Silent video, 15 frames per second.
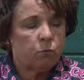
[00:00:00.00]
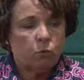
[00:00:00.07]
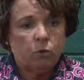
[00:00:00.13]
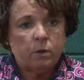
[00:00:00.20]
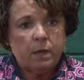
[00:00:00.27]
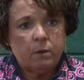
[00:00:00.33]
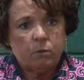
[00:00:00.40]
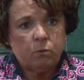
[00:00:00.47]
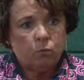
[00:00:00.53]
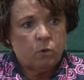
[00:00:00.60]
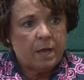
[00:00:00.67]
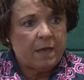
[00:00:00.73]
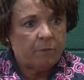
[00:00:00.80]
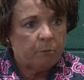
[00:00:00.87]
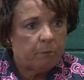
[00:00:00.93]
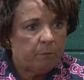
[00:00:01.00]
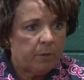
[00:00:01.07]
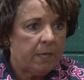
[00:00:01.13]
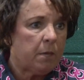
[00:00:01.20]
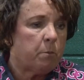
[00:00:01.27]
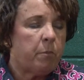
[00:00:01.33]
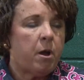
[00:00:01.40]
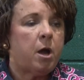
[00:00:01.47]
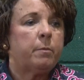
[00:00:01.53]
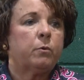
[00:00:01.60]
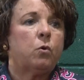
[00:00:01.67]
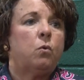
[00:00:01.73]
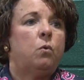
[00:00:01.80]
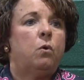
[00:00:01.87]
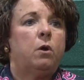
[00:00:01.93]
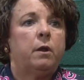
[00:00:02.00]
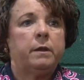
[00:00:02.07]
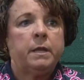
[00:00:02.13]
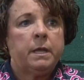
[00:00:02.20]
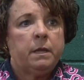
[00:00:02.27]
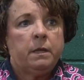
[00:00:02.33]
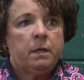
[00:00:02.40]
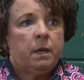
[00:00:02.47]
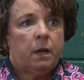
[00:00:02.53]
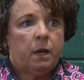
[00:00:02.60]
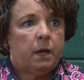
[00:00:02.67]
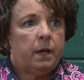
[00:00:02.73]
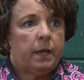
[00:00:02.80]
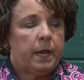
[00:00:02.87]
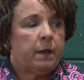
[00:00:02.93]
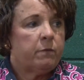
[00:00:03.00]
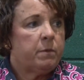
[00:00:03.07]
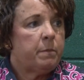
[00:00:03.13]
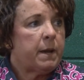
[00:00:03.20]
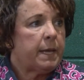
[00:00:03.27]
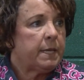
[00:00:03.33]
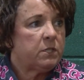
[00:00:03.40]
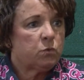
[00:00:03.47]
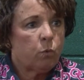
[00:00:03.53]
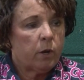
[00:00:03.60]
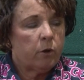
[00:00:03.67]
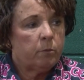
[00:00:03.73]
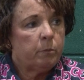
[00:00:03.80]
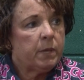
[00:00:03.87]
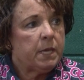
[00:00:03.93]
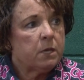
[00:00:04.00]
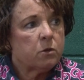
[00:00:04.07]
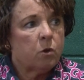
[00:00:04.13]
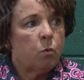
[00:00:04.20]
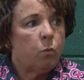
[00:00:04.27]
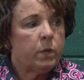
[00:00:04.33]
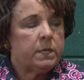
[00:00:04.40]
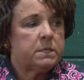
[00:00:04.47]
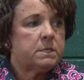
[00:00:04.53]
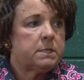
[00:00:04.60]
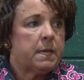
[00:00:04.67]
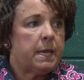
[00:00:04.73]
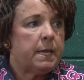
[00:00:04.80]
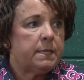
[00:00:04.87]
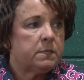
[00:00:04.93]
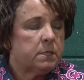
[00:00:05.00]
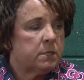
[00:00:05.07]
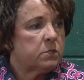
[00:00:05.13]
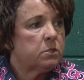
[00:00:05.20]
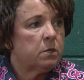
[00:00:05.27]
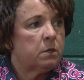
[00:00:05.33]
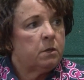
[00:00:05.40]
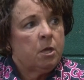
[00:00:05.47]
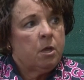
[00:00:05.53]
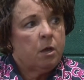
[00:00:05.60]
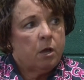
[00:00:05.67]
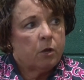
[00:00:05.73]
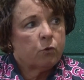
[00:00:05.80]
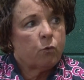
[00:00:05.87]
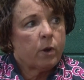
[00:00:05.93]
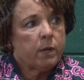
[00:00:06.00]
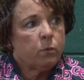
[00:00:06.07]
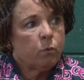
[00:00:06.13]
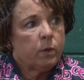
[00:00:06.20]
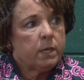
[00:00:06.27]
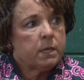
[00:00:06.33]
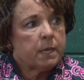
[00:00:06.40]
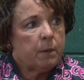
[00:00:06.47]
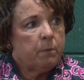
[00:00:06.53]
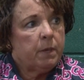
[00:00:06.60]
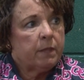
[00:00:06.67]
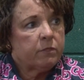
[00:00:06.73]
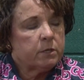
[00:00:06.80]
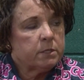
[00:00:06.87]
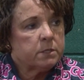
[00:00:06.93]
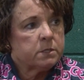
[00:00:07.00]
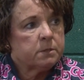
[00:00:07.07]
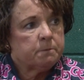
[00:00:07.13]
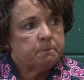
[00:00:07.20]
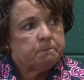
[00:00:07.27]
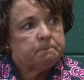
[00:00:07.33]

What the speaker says: We'll have pink popcorn. Everybody's wearing pink on Wednesdays. It's a great week at Methodist.